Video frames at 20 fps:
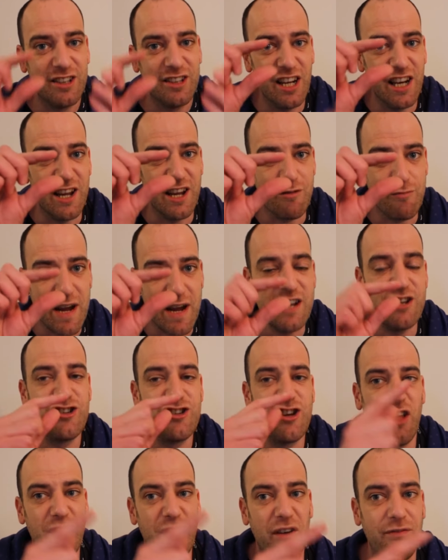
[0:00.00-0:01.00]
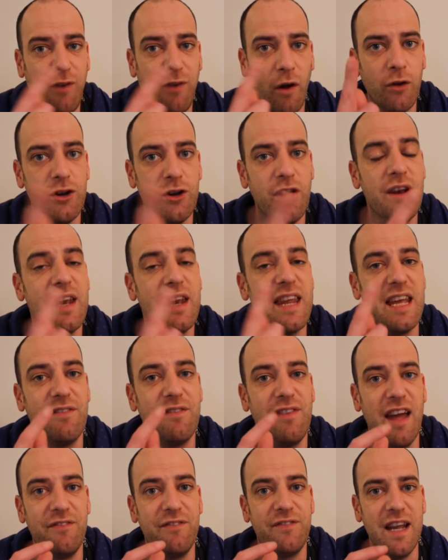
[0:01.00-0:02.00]
till you reach the fondant that
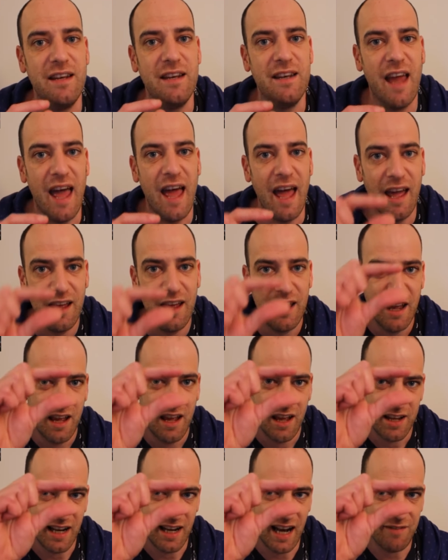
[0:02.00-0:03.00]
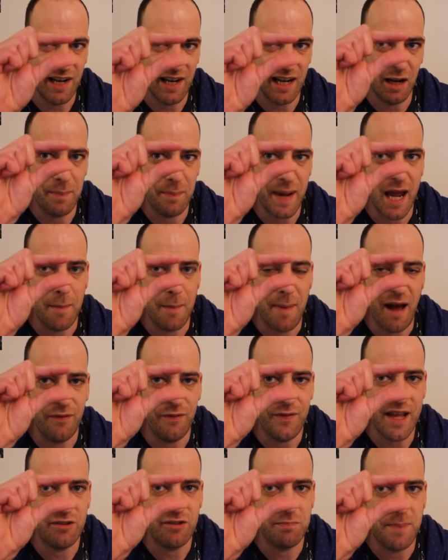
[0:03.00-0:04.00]
you've left in there. You'll have a little bit
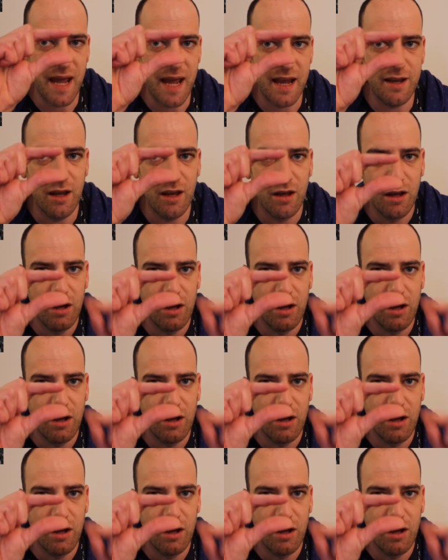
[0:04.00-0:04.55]
about this big.